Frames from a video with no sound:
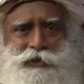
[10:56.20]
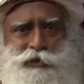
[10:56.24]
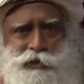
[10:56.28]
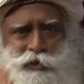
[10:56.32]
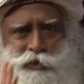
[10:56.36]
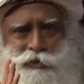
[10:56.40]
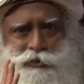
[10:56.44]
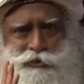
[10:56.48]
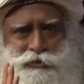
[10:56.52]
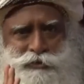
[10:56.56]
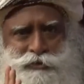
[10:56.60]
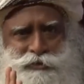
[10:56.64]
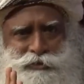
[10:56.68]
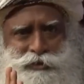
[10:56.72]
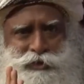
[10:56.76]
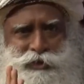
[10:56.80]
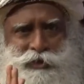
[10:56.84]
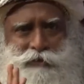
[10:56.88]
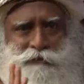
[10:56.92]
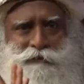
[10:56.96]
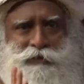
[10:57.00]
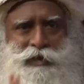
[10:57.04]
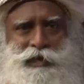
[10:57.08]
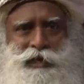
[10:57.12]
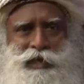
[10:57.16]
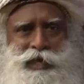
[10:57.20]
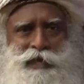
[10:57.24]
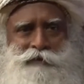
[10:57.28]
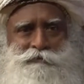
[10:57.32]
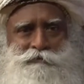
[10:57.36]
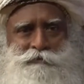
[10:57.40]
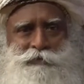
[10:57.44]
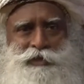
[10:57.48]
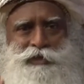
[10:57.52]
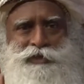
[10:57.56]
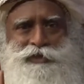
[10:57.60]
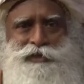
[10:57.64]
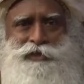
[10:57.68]
it knows. When
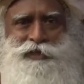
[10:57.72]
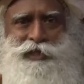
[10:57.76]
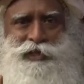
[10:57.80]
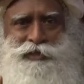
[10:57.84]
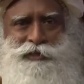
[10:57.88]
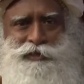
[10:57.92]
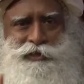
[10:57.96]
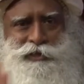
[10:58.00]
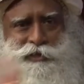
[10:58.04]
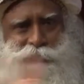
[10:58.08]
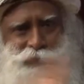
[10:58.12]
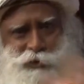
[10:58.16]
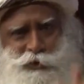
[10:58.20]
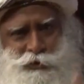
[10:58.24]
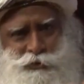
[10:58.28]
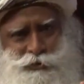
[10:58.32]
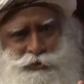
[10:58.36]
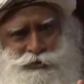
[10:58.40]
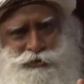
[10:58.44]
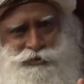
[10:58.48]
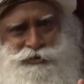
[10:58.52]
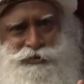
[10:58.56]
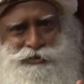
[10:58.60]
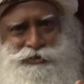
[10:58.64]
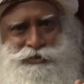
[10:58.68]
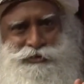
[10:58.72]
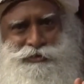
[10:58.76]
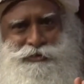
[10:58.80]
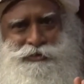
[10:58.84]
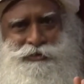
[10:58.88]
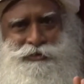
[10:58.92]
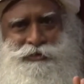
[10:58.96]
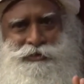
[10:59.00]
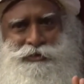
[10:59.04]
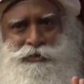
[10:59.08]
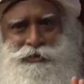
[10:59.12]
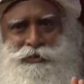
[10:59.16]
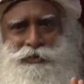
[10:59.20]
life meets death, it knows.
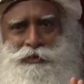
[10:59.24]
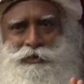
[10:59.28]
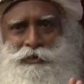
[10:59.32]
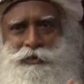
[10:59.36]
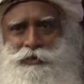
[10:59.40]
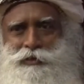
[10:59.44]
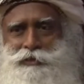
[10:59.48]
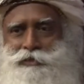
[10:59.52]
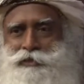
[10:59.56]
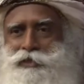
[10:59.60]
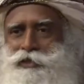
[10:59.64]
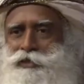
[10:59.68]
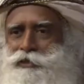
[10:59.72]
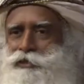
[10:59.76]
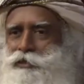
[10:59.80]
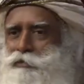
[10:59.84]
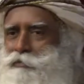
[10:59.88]
Is there